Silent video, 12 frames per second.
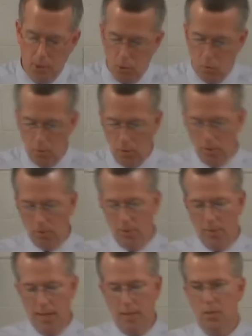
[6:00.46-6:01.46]
this world, to
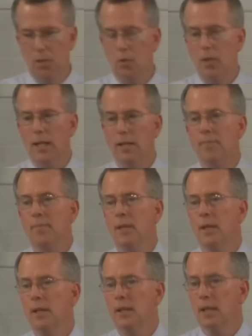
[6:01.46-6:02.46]
that degree,
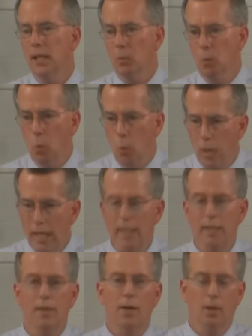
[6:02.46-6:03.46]
it will
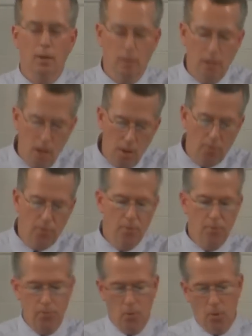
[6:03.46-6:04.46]
weaken our love
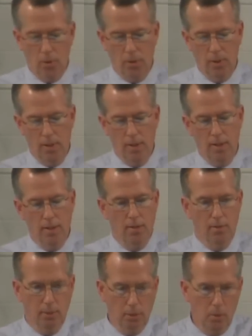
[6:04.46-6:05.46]
for
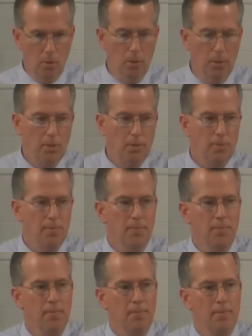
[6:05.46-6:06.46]
the Lord.
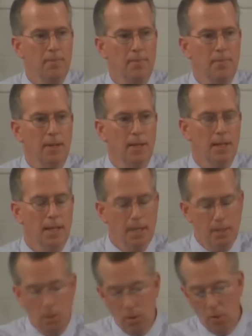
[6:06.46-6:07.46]
And
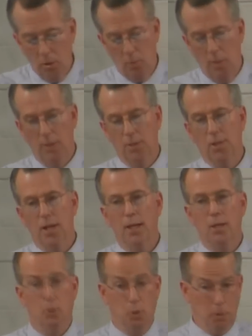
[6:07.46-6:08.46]
again, you know as well as I
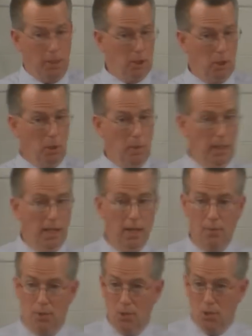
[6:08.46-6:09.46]
do, especially when it
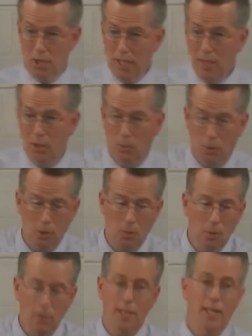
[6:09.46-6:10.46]
comes to zeal, which
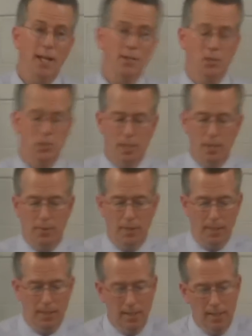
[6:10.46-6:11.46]
we're looking at this evening,